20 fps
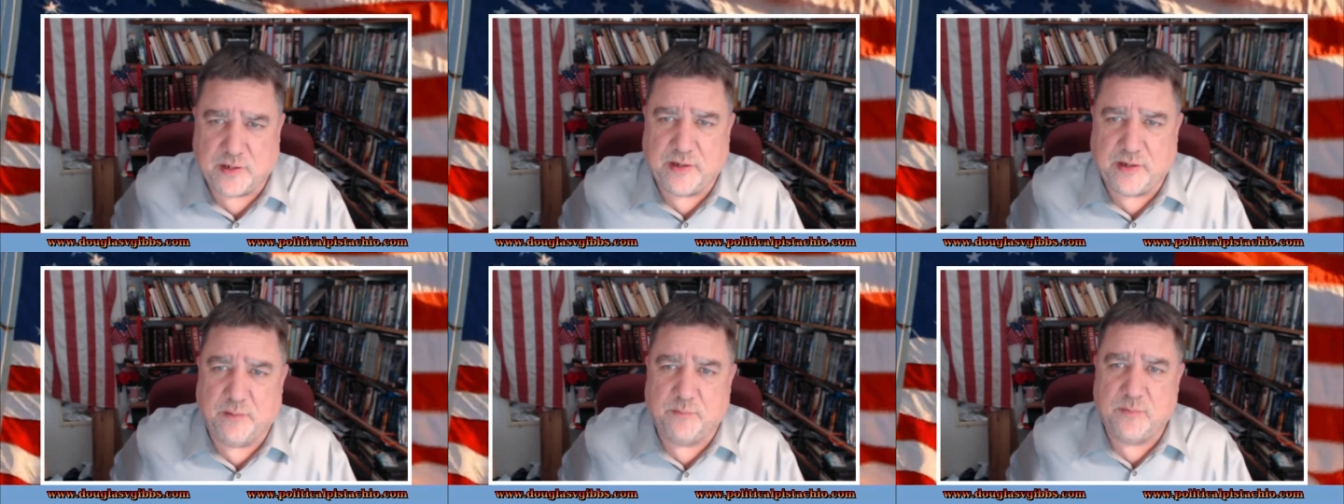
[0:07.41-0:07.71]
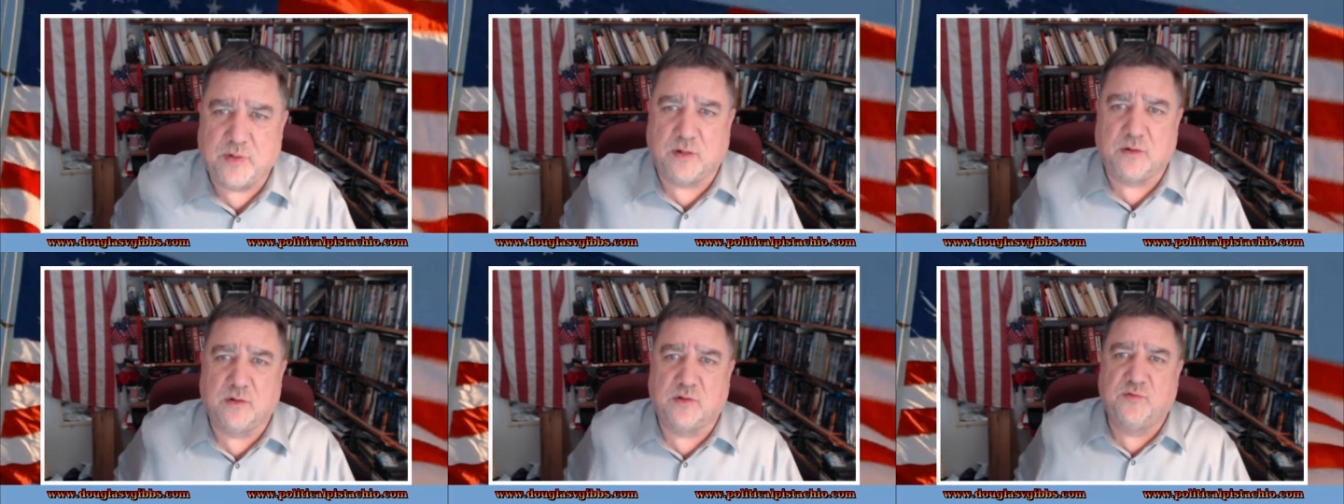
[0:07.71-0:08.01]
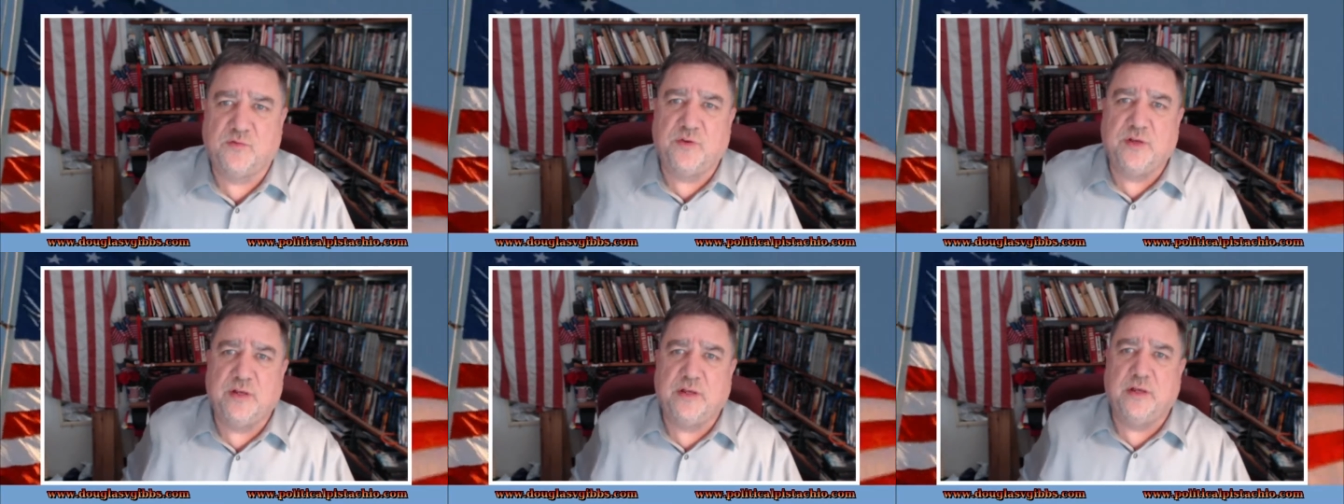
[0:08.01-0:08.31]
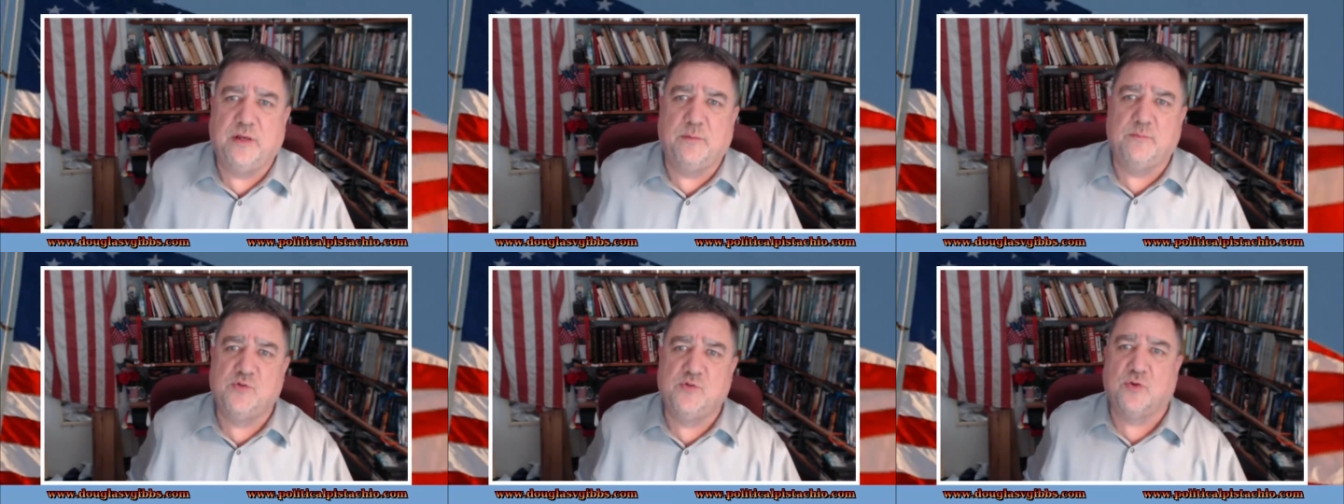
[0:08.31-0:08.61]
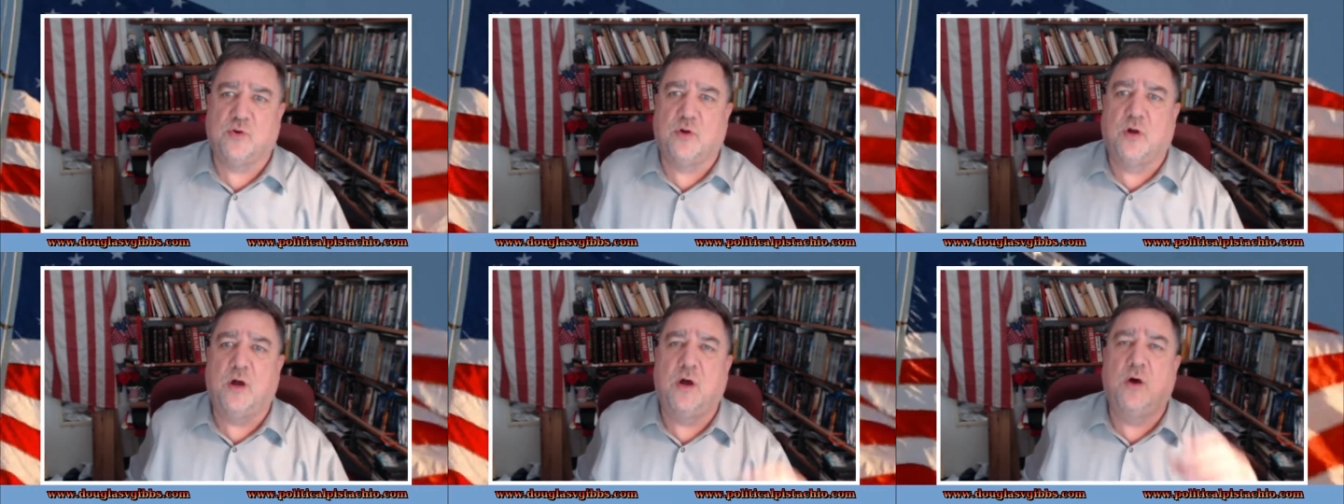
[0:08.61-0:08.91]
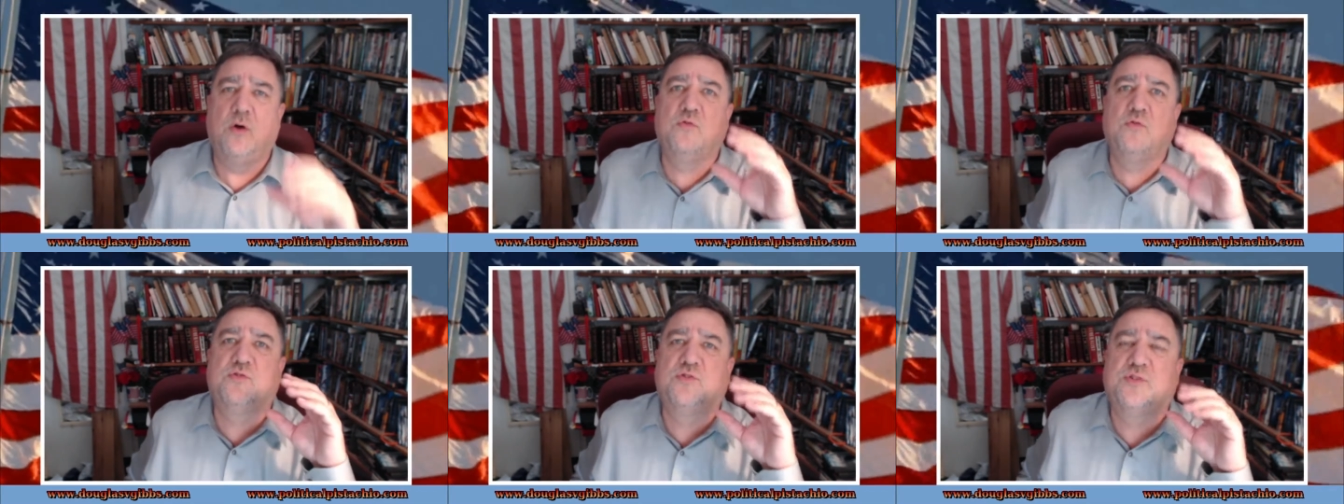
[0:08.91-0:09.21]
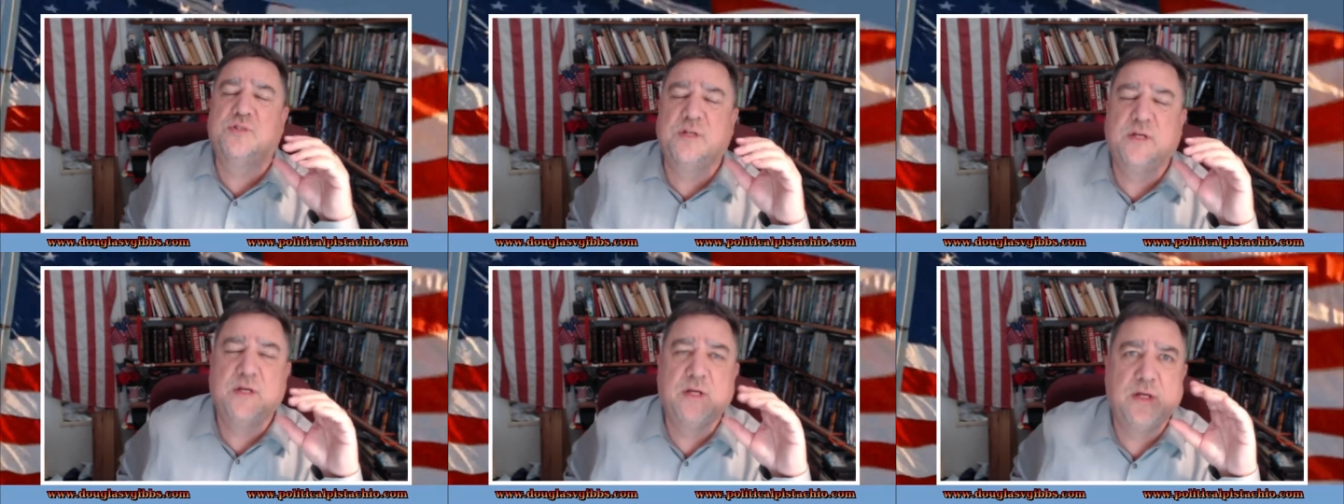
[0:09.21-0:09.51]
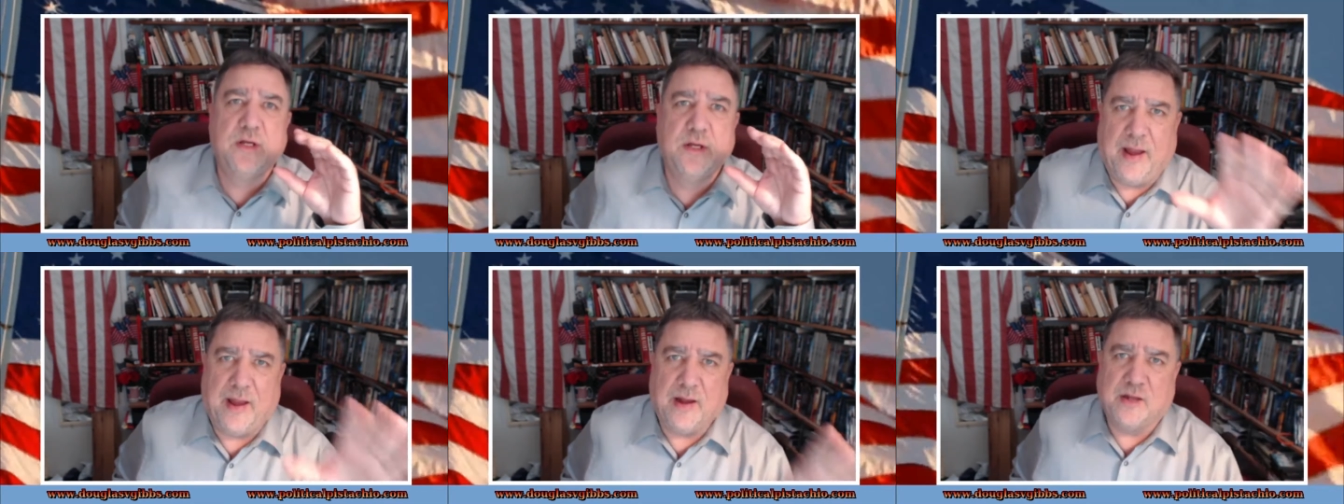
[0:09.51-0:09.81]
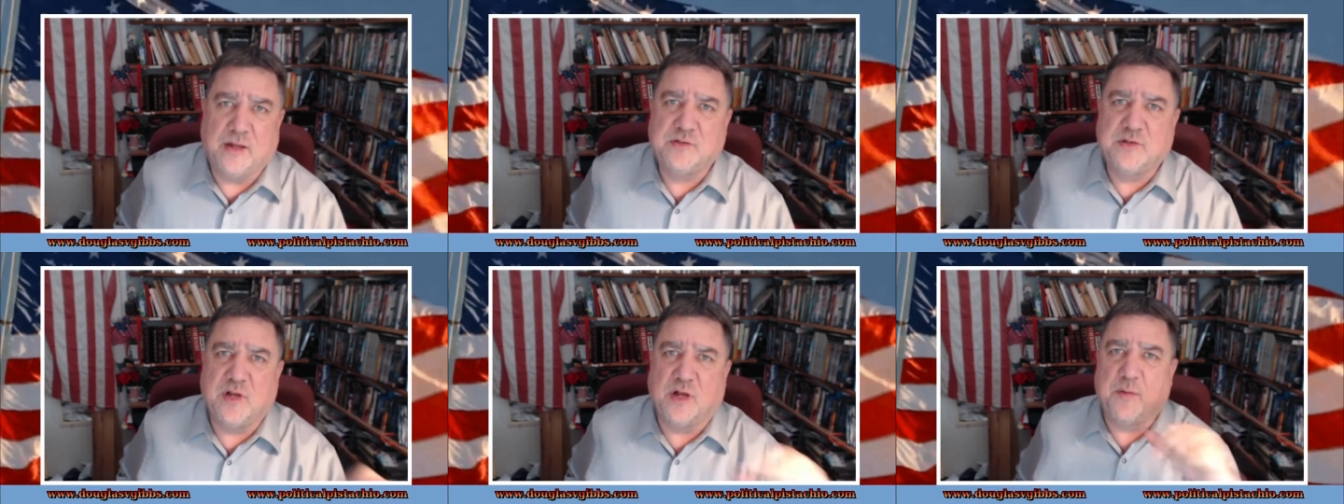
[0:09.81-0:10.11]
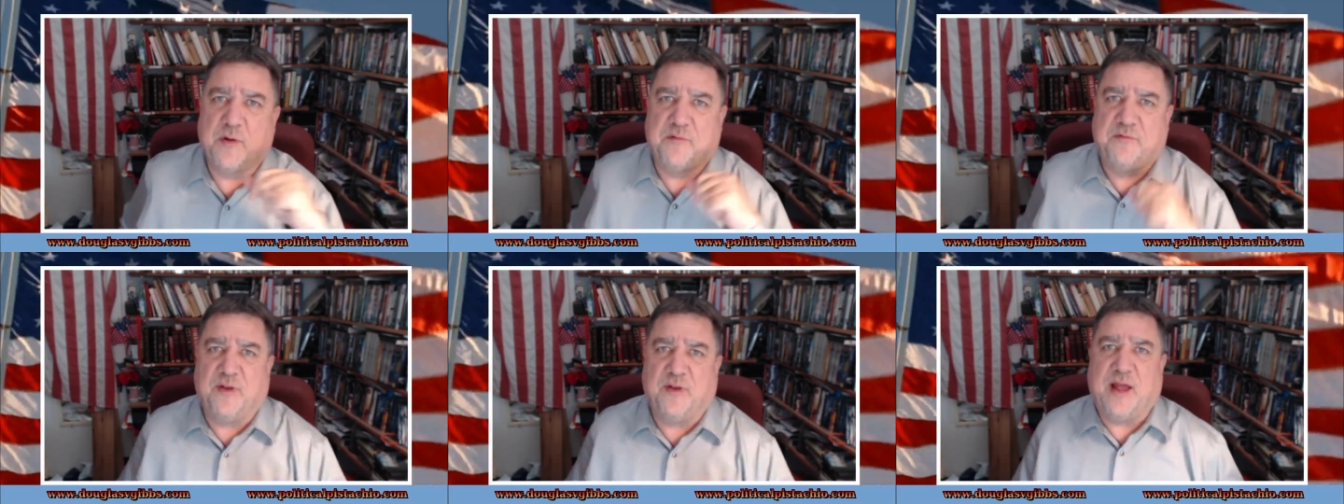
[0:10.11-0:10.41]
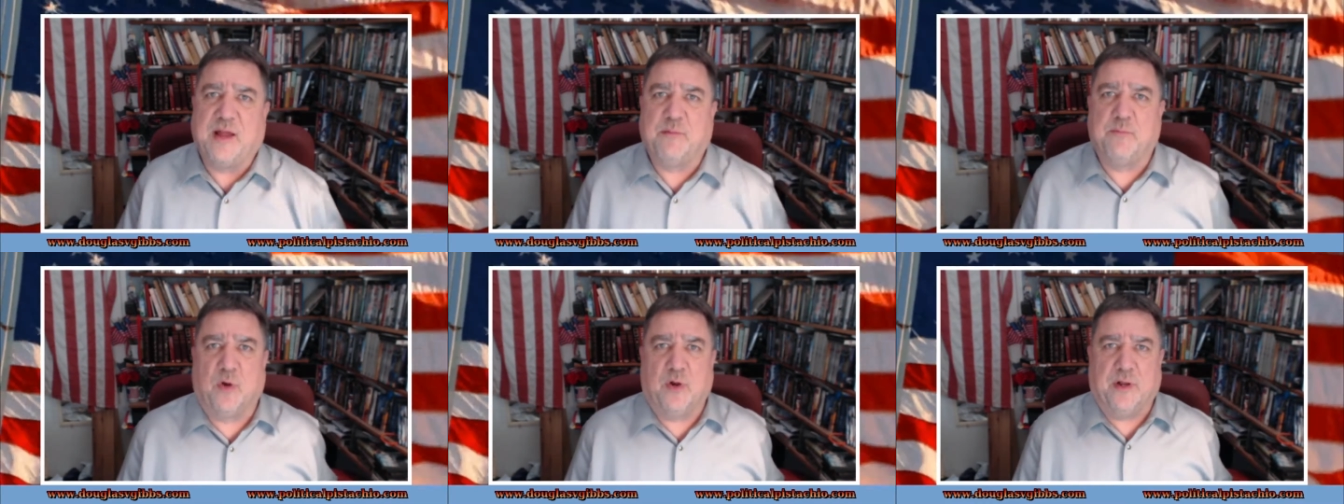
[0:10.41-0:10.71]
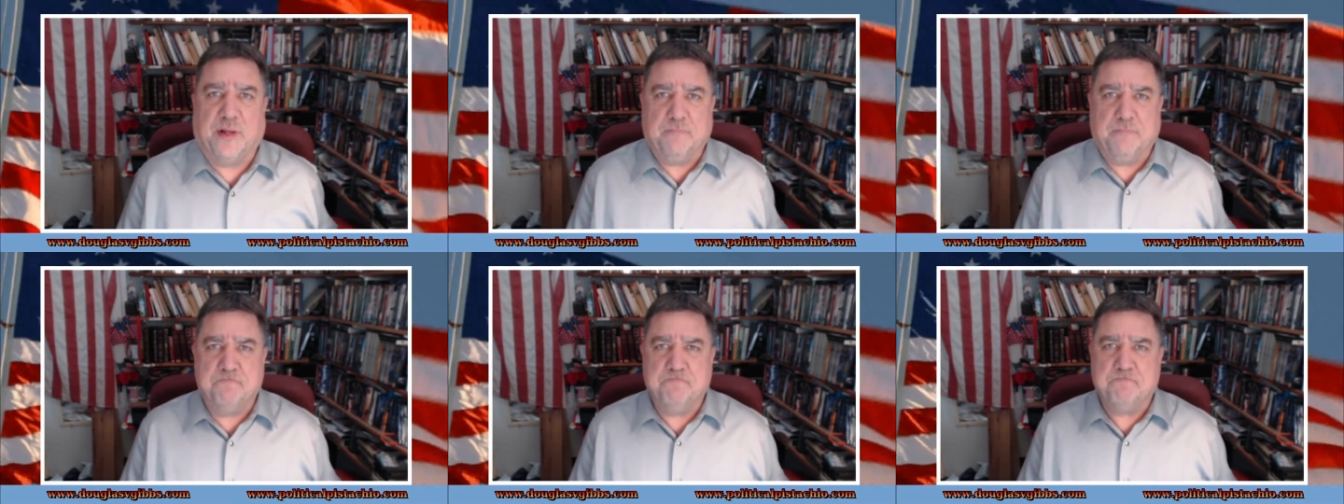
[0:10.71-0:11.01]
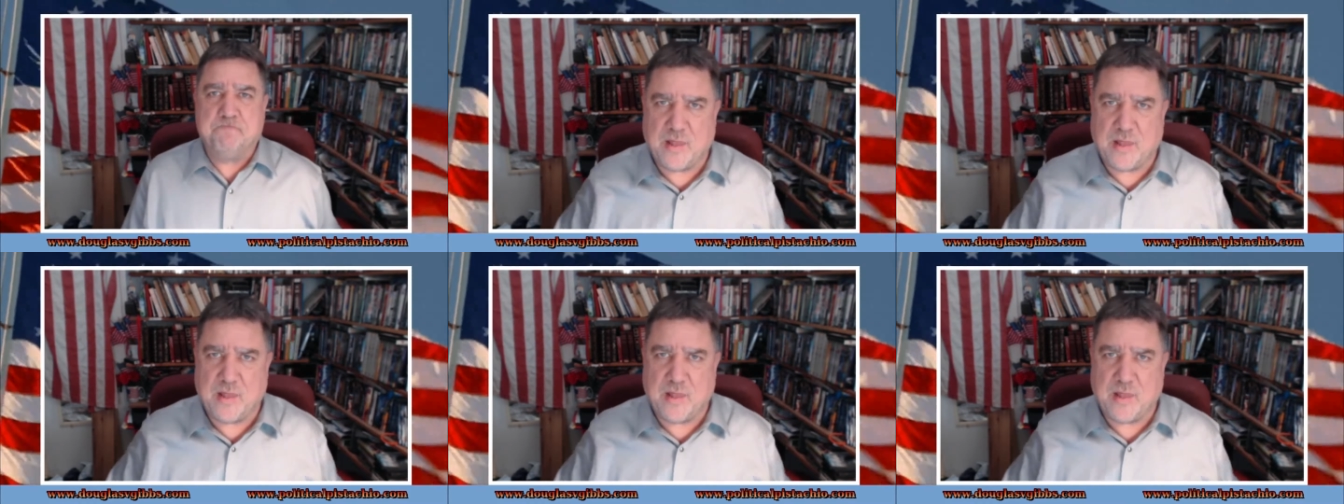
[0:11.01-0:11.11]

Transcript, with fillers: I am Douglas V. Gibbs, your host, and let's talk about flag burning.